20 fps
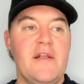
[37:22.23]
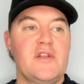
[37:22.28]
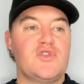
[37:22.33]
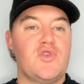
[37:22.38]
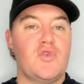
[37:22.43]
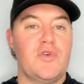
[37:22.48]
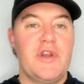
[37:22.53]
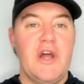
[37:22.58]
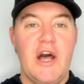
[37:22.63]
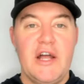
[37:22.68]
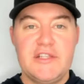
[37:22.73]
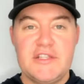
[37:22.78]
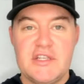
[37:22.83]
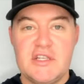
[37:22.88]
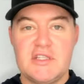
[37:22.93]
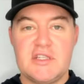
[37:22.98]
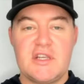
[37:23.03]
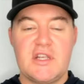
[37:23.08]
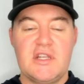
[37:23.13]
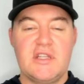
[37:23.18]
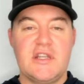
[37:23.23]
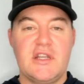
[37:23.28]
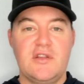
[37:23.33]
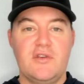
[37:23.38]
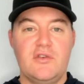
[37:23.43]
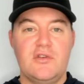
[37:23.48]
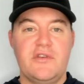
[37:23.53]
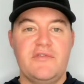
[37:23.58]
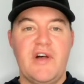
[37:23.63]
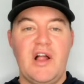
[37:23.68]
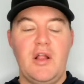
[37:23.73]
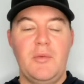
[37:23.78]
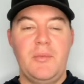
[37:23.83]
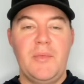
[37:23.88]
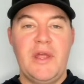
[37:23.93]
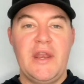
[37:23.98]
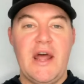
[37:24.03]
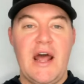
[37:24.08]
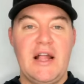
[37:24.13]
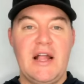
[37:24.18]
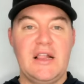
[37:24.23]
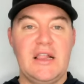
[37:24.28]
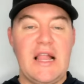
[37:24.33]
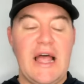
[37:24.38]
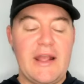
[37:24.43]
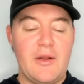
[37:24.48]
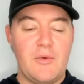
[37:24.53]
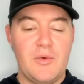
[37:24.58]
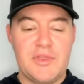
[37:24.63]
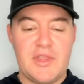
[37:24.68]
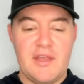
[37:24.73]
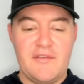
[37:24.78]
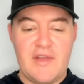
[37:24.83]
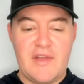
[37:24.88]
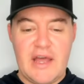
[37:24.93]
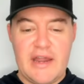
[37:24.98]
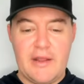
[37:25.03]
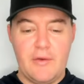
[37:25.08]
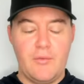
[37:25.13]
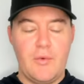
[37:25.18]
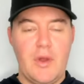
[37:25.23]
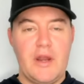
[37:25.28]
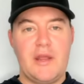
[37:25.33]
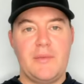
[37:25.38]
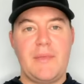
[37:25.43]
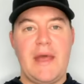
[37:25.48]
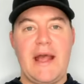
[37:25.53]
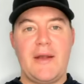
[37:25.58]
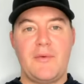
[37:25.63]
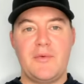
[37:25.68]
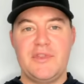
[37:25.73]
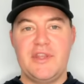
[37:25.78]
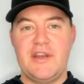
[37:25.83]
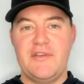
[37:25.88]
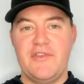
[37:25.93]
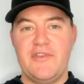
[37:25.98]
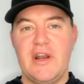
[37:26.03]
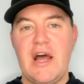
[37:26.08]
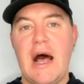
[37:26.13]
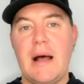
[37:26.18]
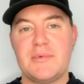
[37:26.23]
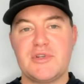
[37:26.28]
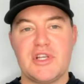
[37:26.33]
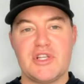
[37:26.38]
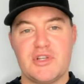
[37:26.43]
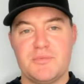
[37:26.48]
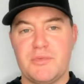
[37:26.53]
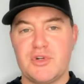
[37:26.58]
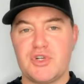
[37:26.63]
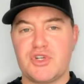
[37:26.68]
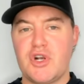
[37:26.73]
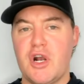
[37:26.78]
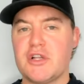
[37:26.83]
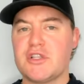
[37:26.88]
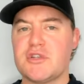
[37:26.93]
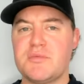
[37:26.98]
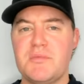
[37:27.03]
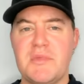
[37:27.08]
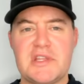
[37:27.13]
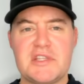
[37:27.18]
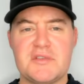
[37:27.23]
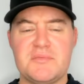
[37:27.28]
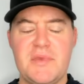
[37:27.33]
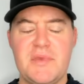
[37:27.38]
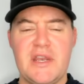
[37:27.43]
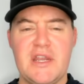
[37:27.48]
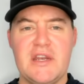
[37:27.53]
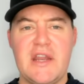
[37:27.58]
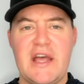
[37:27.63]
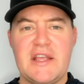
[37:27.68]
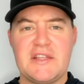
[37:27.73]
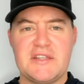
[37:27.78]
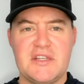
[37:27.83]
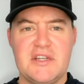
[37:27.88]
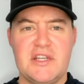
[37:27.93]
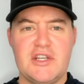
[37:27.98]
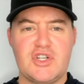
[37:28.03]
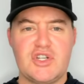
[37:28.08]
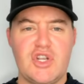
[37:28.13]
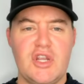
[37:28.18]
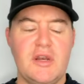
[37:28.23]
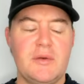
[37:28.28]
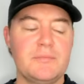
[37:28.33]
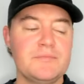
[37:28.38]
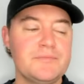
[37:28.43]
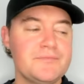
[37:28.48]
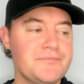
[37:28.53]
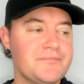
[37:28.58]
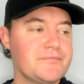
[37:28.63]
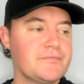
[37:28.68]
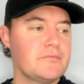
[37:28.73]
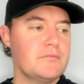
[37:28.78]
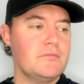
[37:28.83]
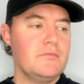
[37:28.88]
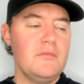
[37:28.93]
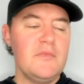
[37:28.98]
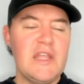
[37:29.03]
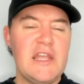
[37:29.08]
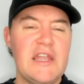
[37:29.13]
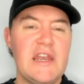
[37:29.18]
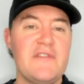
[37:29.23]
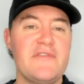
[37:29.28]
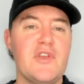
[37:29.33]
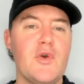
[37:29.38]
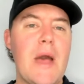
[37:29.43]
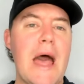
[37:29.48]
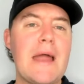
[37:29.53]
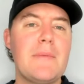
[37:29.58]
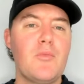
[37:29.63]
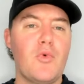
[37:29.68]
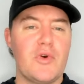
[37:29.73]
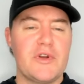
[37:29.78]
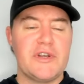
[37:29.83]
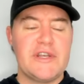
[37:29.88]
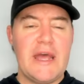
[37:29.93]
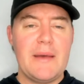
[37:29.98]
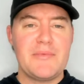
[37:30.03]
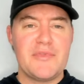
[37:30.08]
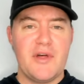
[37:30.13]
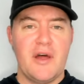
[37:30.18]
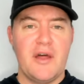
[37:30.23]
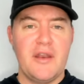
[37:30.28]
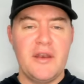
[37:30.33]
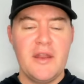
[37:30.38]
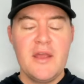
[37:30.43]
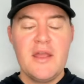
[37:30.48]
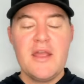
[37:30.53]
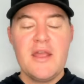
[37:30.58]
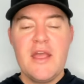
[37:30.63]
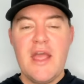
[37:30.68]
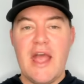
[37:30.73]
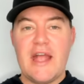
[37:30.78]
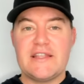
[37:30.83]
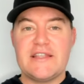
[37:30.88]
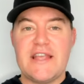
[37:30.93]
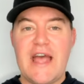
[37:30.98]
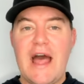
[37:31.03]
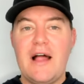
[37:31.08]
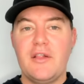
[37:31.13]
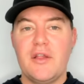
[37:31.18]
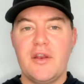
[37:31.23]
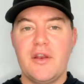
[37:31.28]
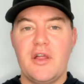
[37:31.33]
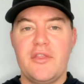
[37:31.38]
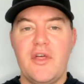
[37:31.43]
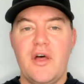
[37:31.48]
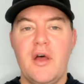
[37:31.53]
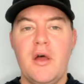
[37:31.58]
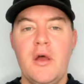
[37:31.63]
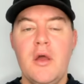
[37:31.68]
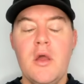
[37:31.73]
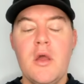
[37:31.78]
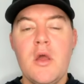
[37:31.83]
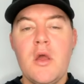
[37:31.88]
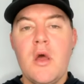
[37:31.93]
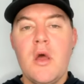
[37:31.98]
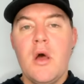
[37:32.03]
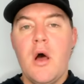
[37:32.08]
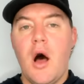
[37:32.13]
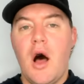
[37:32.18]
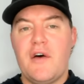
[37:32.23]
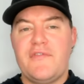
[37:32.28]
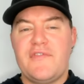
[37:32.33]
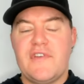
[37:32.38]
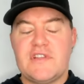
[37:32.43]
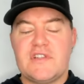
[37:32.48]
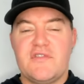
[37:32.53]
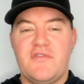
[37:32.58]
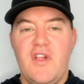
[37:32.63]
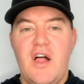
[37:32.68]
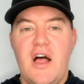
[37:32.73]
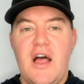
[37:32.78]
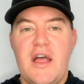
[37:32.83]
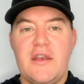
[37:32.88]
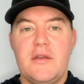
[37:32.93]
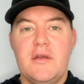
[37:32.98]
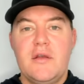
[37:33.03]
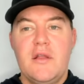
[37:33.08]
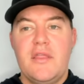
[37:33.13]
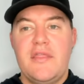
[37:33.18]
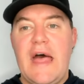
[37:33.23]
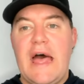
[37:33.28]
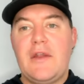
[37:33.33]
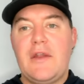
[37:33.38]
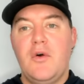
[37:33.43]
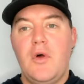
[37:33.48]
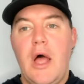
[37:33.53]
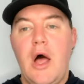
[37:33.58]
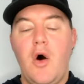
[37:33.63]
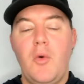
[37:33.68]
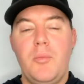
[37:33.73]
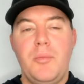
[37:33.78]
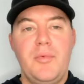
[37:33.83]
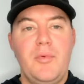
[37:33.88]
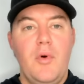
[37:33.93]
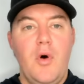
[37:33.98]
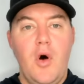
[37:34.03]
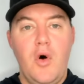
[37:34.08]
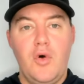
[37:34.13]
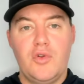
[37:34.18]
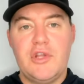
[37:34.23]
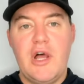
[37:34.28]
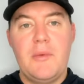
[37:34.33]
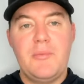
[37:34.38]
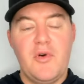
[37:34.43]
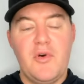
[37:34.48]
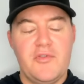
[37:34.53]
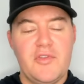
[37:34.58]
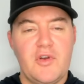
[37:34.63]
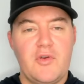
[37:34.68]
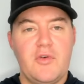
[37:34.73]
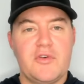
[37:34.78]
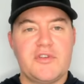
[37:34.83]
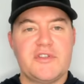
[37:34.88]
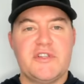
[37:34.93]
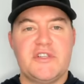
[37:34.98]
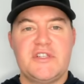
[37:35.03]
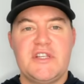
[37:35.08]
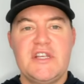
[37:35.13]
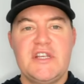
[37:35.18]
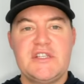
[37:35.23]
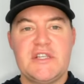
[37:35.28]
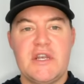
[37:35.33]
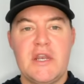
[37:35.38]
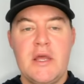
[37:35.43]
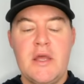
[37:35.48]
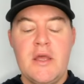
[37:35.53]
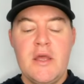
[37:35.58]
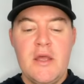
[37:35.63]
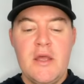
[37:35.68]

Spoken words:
Jordan Hudson's continued development, I like what they've got at running back with the different options. Breshard Smith's been a nice addition. And if you add more depth on and talent on the offensive line, that'll help hold up over the course of the season.